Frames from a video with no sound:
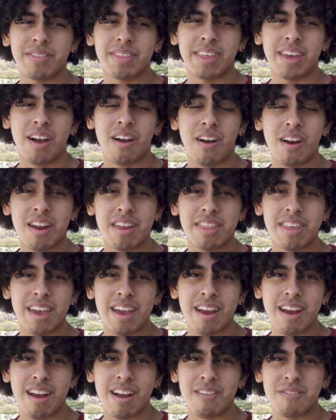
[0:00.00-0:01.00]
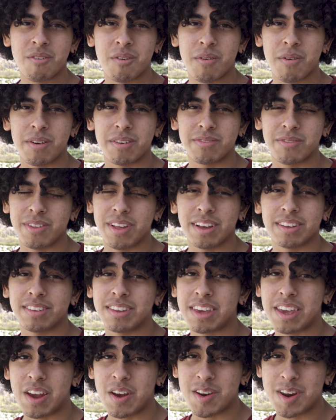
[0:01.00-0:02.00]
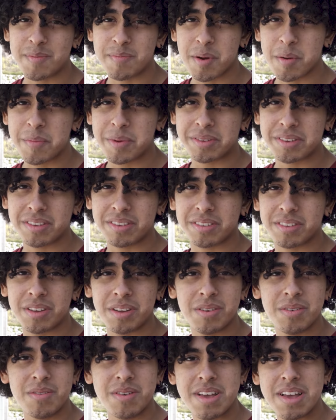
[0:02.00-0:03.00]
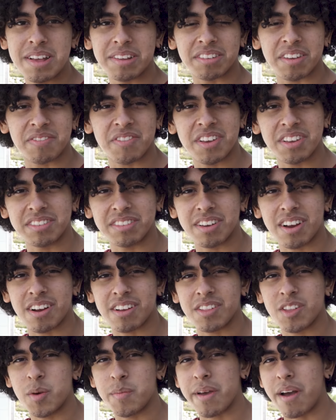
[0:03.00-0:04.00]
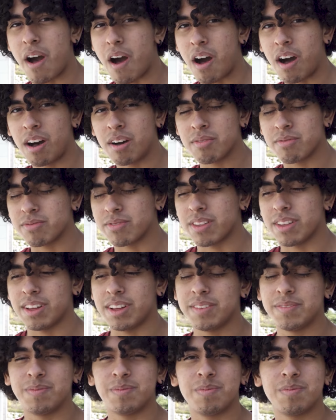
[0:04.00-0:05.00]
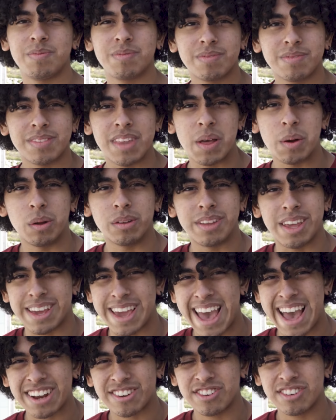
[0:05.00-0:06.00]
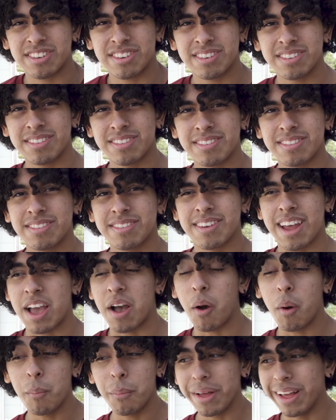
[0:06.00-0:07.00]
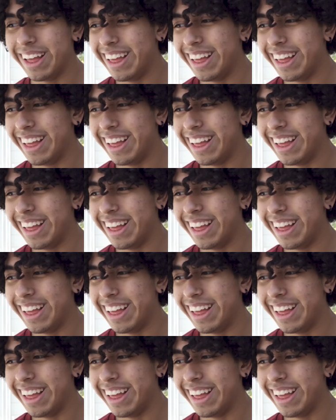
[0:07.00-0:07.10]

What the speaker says: The RA there, of course, for like security purposes too, so if things are a little bit off, they will take action, I hope.